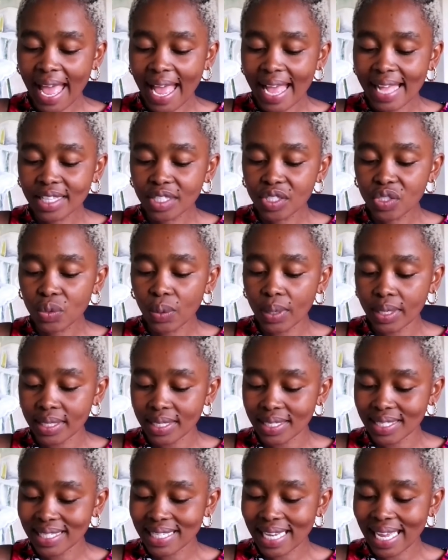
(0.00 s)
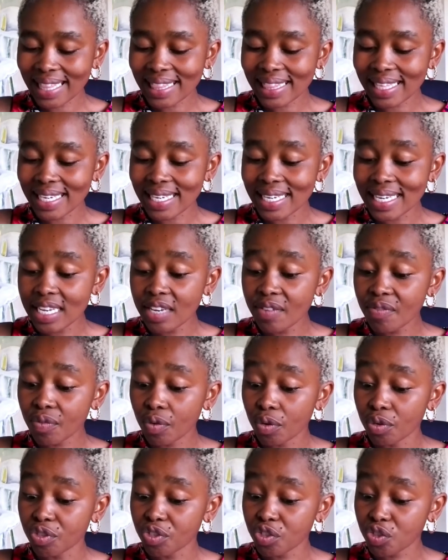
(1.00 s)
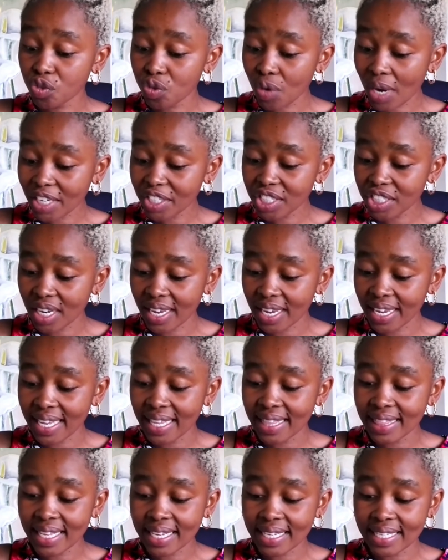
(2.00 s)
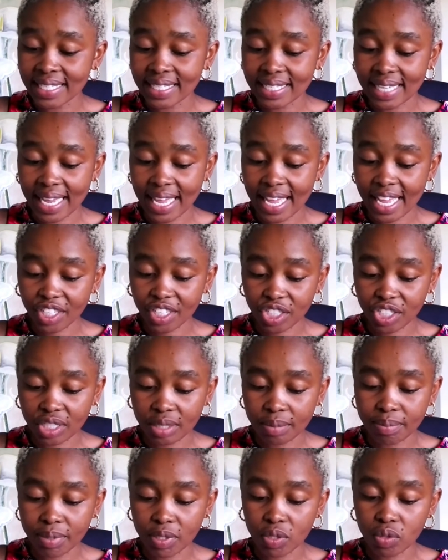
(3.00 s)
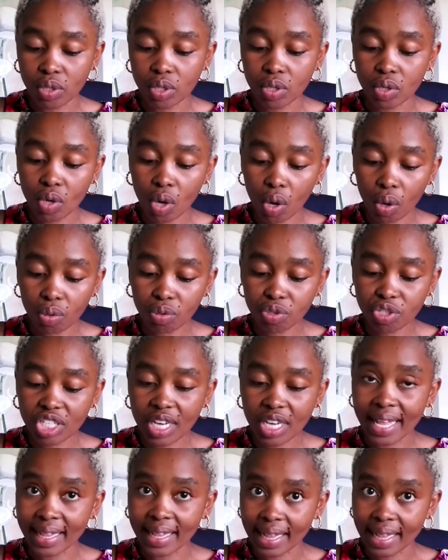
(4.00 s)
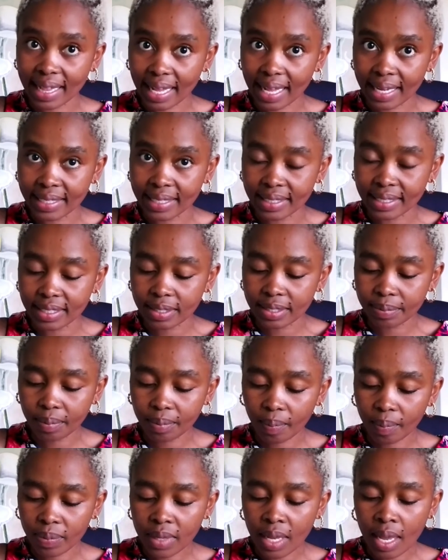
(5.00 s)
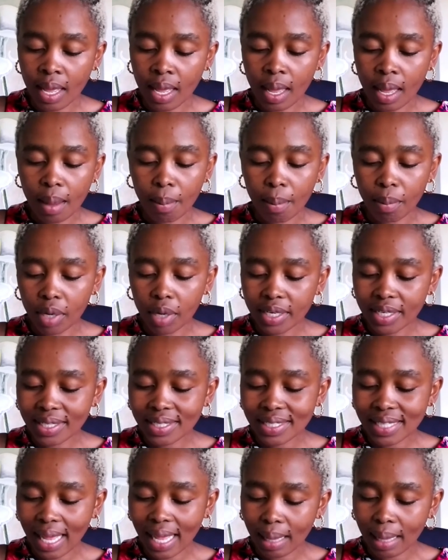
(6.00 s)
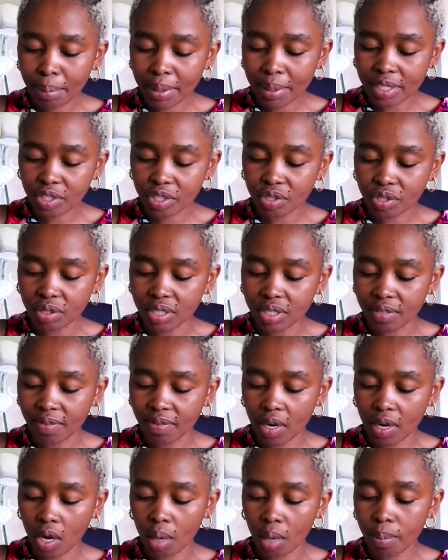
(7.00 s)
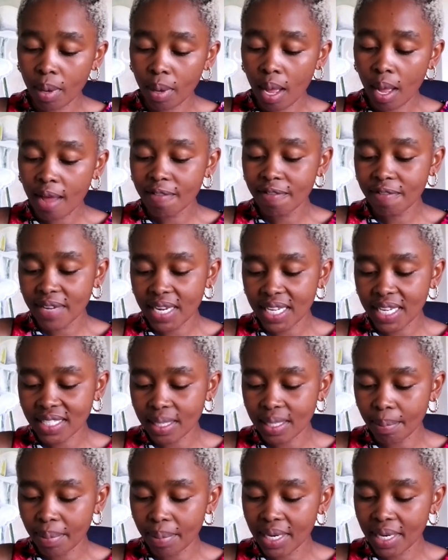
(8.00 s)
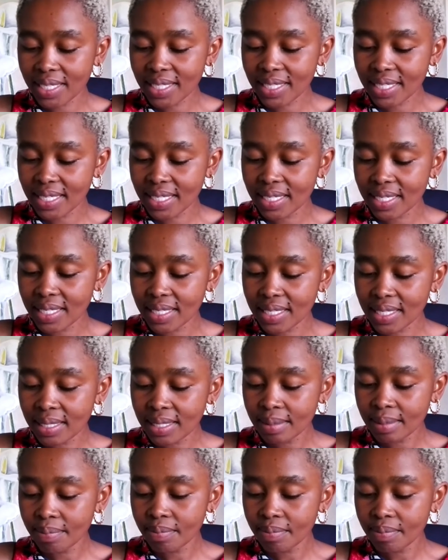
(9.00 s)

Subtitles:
and to understand the need for structure in the interaction between coach and client. Models help us to develop flexibilities